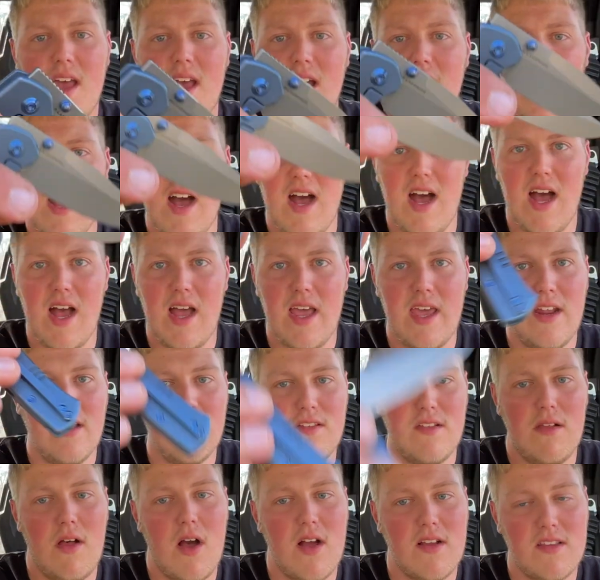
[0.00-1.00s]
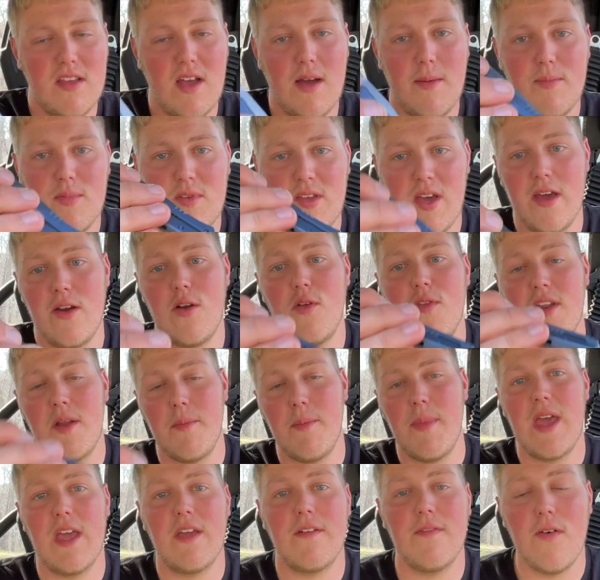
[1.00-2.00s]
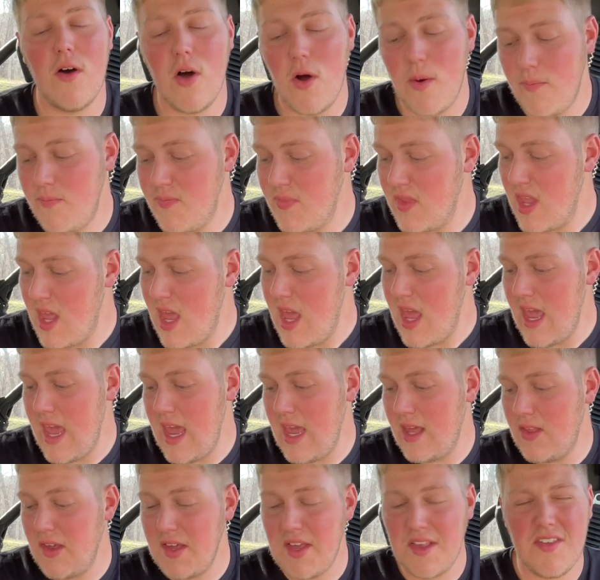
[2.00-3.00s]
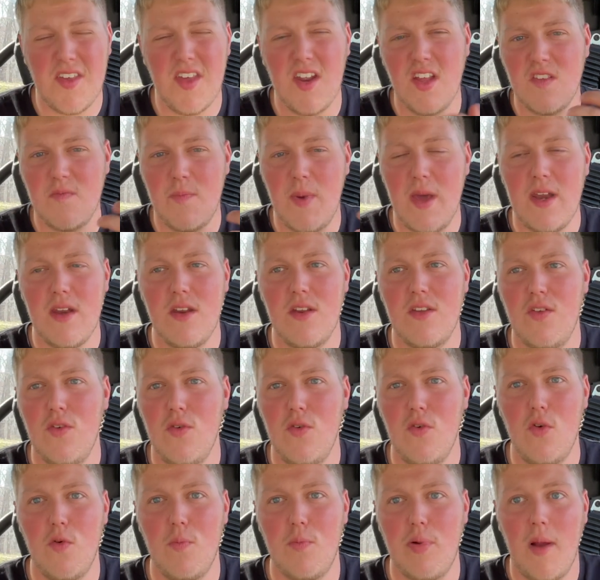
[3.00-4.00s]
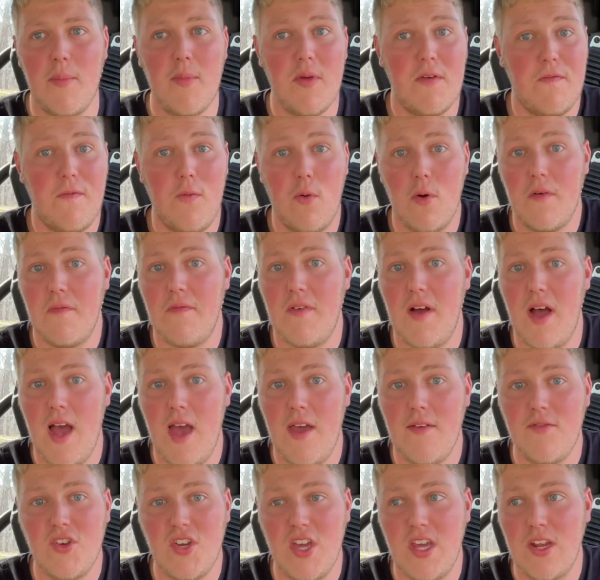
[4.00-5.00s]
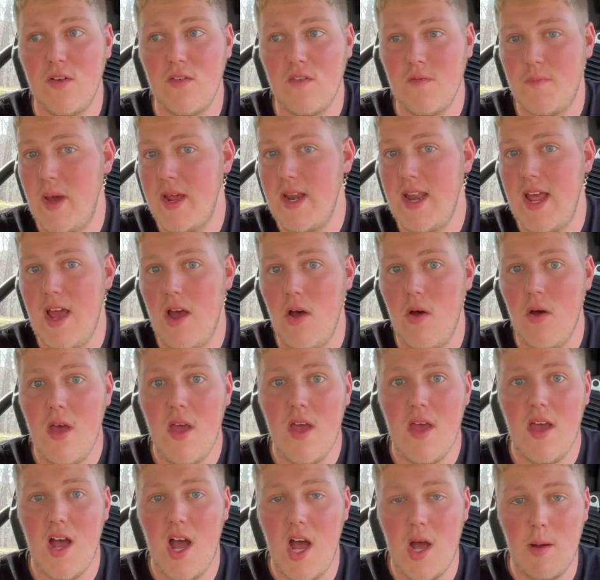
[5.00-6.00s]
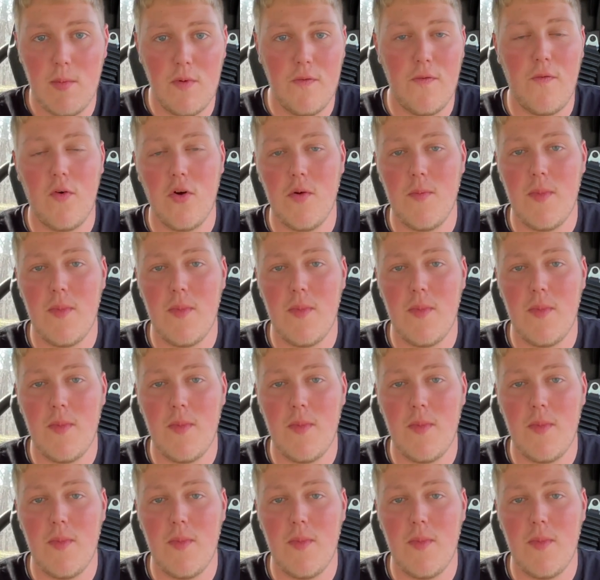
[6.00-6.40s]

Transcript: uh, it is locked up tighter than a bank vault. And like I said, it's been to probably four or five channels by now um, before